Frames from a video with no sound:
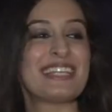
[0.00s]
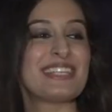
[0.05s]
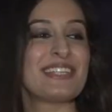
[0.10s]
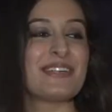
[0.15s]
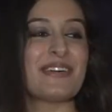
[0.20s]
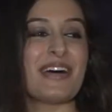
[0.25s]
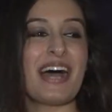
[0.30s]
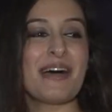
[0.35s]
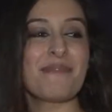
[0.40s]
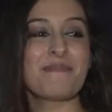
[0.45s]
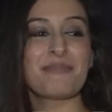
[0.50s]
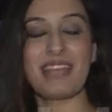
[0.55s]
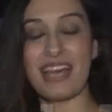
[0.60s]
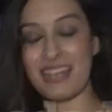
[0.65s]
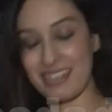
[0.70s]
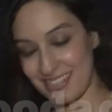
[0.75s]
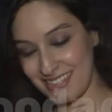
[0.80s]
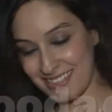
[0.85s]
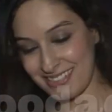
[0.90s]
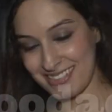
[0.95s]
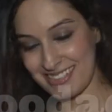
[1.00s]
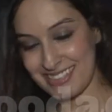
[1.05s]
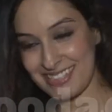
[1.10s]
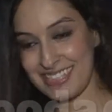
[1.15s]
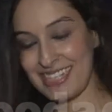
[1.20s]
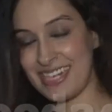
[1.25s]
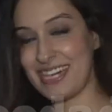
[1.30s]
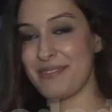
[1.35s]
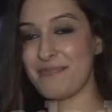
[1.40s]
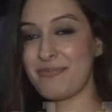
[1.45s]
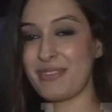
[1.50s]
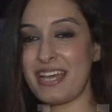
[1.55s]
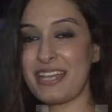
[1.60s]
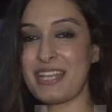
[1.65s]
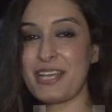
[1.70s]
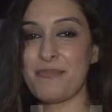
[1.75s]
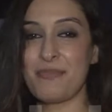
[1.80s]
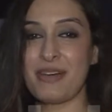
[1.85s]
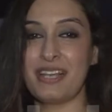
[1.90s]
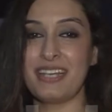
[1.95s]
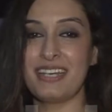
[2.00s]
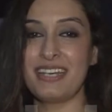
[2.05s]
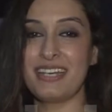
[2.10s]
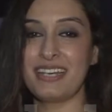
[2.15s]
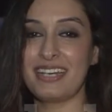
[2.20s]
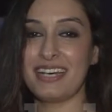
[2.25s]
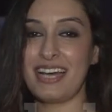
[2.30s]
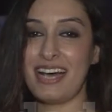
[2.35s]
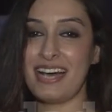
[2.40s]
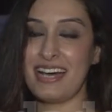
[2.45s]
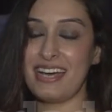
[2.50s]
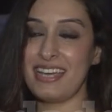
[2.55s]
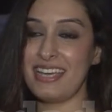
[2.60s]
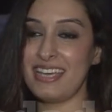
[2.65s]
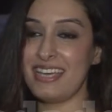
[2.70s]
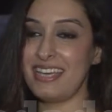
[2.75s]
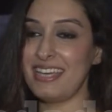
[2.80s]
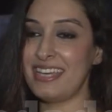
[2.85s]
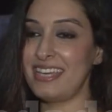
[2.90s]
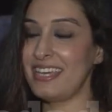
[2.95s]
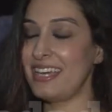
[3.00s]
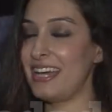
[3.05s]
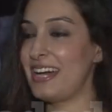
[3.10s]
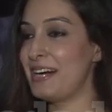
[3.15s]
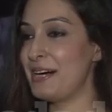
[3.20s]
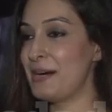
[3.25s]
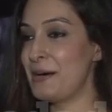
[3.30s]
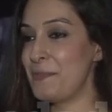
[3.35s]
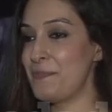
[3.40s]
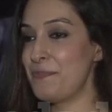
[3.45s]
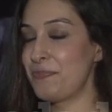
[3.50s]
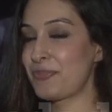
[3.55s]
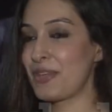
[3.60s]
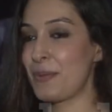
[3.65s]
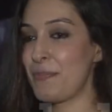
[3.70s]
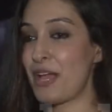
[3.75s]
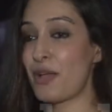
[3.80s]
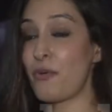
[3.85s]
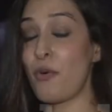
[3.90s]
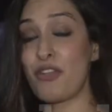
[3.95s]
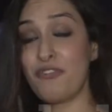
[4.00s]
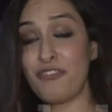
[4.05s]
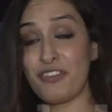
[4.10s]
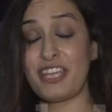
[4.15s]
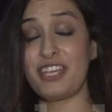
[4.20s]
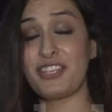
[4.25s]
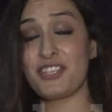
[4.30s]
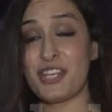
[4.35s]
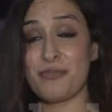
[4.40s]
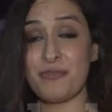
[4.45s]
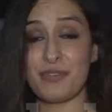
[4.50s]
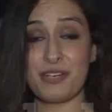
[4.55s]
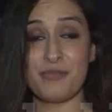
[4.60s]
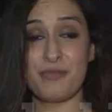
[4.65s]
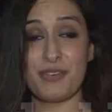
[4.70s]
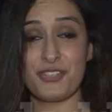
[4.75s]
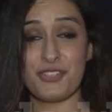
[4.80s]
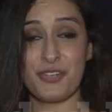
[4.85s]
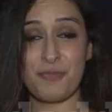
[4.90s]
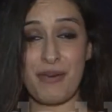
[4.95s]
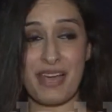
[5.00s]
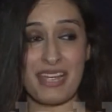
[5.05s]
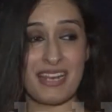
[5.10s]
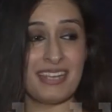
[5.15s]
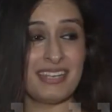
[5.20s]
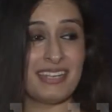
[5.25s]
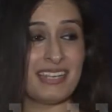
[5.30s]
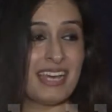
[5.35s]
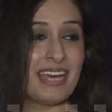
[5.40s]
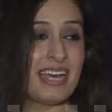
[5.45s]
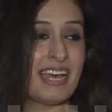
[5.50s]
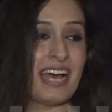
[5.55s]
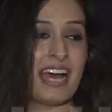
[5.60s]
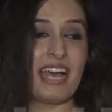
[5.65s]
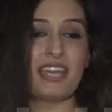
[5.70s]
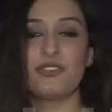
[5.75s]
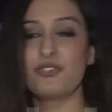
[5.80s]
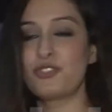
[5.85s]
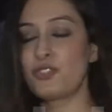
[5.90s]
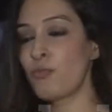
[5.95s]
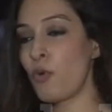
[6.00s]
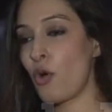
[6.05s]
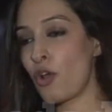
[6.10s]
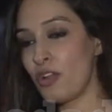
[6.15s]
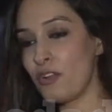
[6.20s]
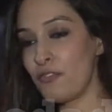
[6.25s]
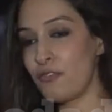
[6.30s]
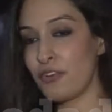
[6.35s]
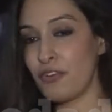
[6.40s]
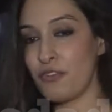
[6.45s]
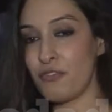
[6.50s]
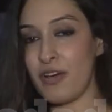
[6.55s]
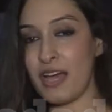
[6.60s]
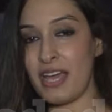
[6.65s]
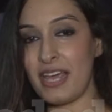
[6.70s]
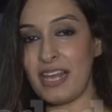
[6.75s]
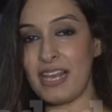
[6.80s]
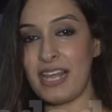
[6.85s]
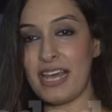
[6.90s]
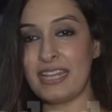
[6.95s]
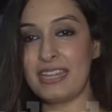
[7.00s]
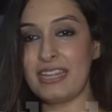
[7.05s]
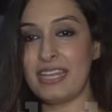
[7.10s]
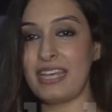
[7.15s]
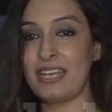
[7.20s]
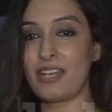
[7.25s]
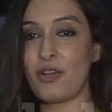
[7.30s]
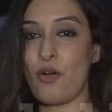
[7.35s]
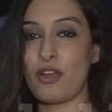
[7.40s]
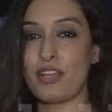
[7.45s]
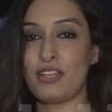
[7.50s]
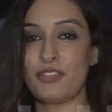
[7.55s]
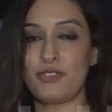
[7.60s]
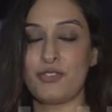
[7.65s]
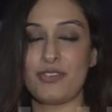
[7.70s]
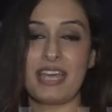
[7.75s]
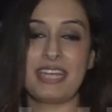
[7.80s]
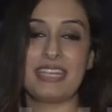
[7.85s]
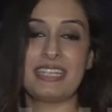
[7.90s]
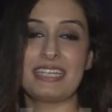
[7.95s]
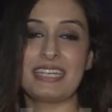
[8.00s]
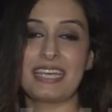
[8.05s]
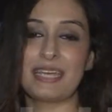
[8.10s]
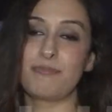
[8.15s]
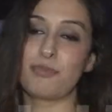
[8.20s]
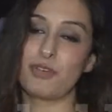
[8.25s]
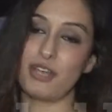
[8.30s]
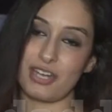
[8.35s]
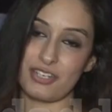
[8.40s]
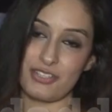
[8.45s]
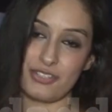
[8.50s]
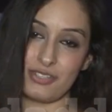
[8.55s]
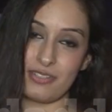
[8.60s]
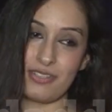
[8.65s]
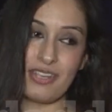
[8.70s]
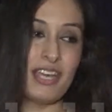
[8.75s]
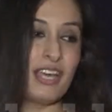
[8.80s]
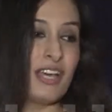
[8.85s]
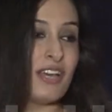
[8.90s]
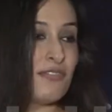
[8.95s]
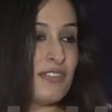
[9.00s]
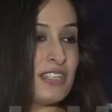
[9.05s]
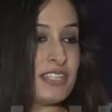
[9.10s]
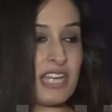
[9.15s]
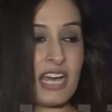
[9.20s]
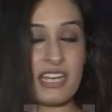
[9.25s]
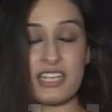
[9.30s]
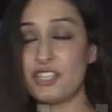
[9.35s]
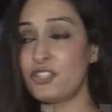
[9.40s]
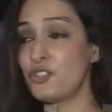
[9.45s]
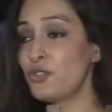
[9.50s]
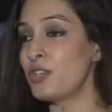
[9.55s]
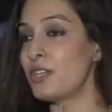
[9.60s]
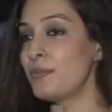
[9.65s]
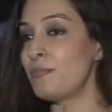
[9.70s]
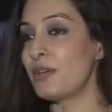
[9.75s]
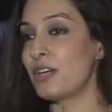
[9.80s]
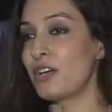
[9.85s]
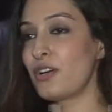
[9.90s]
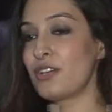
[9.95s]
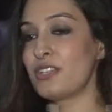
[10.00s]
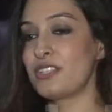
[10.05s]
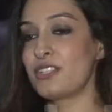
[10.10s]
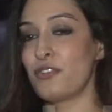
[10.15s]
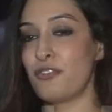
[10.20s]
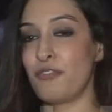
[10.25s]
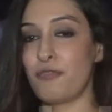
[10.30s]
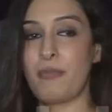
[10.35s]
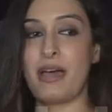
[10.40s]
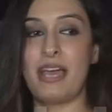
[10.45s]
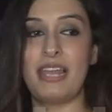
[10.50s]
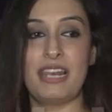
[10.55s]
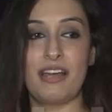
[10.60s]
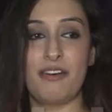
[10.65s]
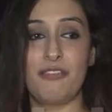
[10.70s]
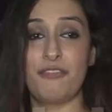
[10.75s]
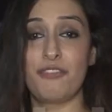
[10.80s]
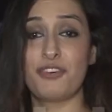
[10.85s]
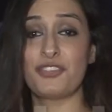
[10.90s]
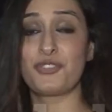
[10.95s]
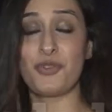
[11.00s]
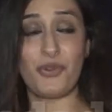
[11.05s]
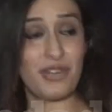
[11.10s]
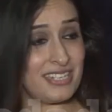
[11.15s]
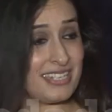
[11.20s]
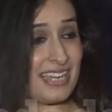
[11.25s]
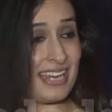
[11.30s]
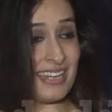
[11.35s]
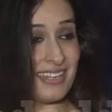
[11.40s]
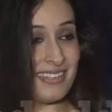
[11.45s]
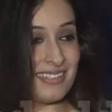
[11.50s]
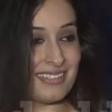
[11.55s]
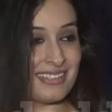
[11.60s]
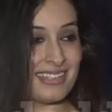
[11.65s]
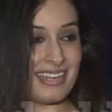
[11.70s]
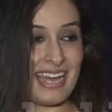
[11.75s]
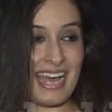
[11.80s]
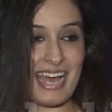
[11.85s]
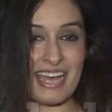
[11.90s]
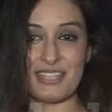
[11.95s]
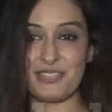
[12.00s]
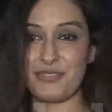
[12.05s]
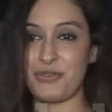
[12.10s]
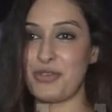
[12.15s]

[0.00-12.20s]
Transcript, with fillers: So I'm Tanya Malik. By qualification, I'm a commercial pilot. I used to model for a while and then got into writing and production. We started Junip because of my love for storytelling, and